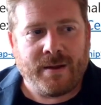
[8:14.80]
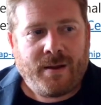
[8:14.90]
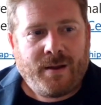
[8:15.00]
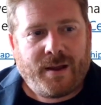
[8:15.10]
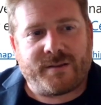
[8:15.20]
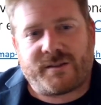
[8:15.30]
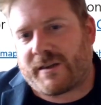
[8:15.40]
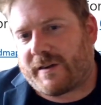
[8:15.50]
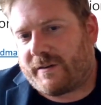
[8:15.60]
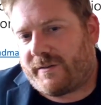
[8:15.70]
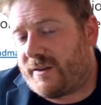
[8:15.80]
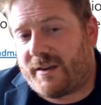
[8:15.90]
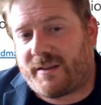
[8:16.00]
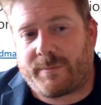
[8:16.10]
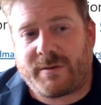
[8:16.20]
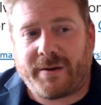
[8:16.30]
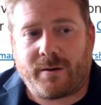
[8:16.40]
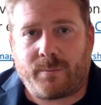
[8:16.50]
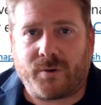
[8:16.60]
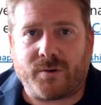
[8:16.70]
and so you need them to be
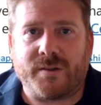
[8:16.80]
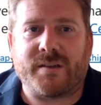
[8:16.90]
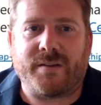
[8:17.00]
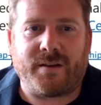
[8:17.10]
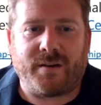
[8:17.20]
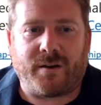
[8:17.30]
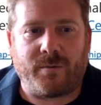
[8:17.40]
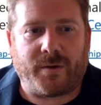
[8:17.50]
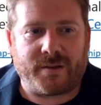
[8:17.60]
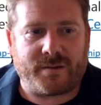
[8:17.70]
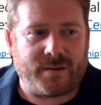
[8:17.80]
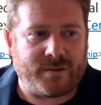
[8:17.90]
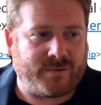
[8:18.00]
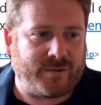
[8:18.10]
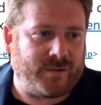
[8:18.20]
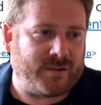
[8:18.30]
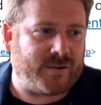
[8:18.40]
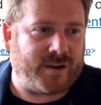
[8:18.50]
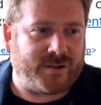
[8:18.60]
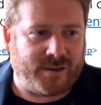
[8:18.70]
on board so that you know what the
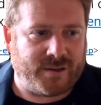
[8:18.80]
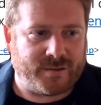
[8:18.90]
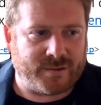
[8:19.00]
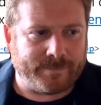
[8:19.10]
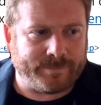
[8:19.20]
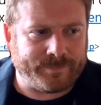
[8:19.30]
strategy is.